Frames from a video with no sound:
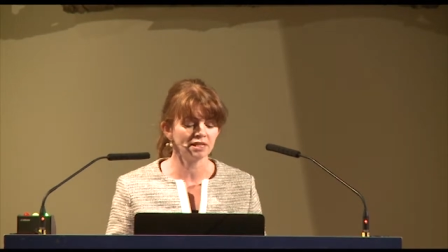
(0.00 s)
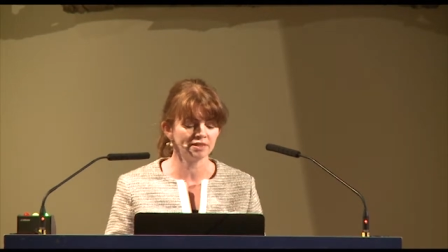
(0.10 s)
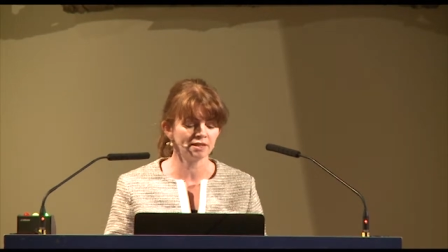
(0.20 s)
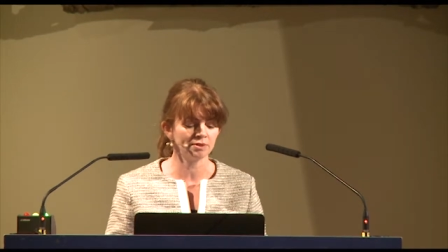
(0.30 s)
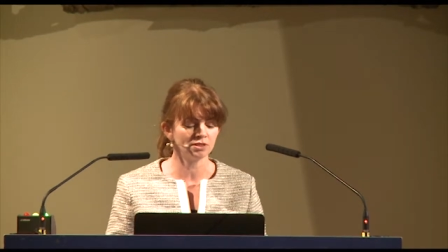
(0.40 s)

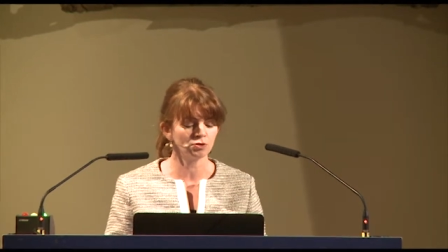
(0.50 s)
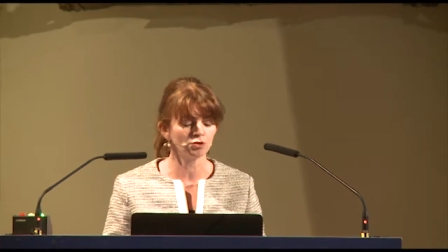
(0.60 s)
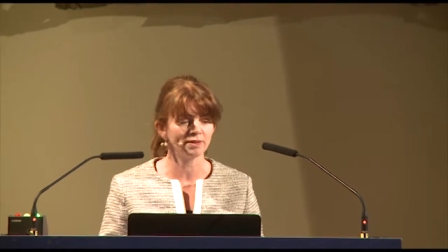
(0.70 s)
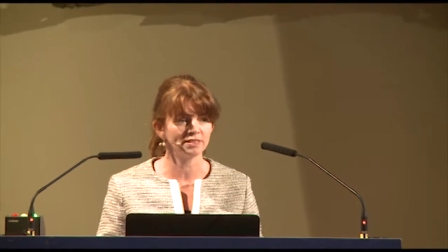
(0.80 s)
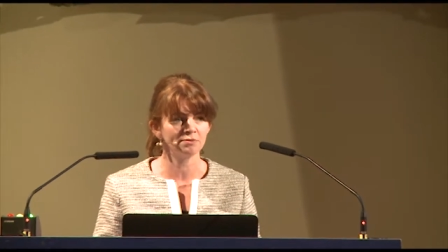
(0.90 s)
and then I'm going to
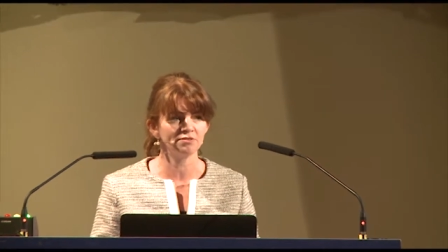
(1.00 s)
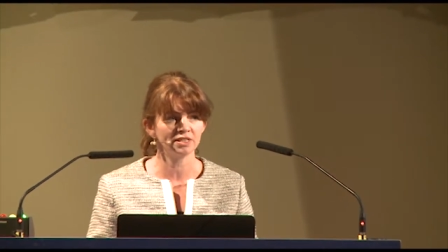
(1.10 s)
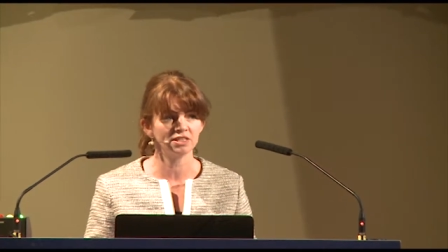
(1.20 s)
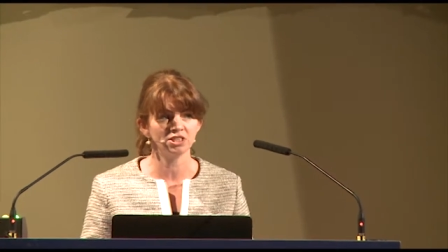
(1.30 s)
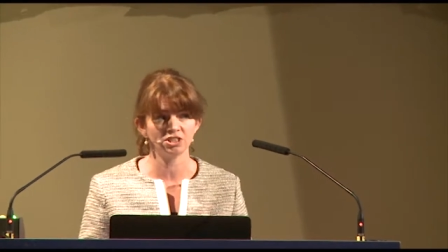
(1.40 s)
talk about some of
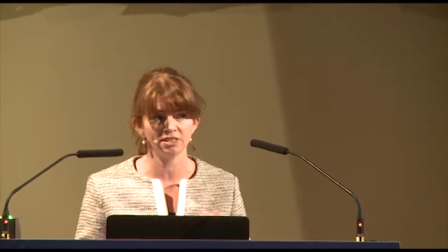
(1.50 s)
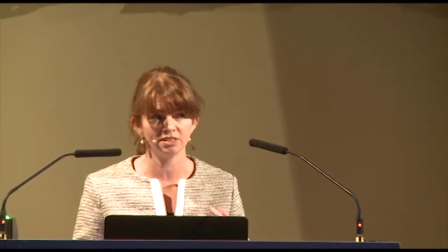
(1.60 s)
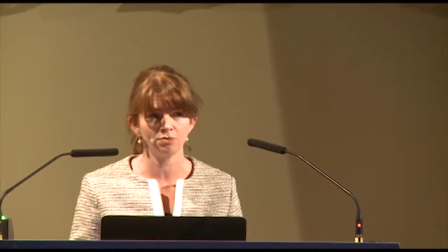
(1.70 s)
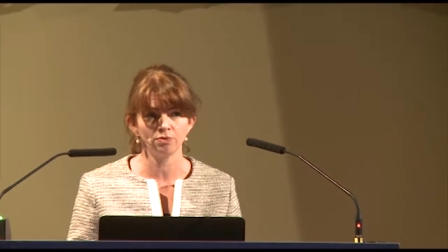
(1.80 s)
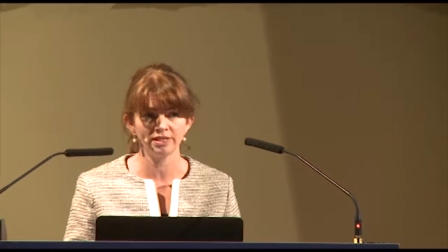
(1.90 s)
the conditions that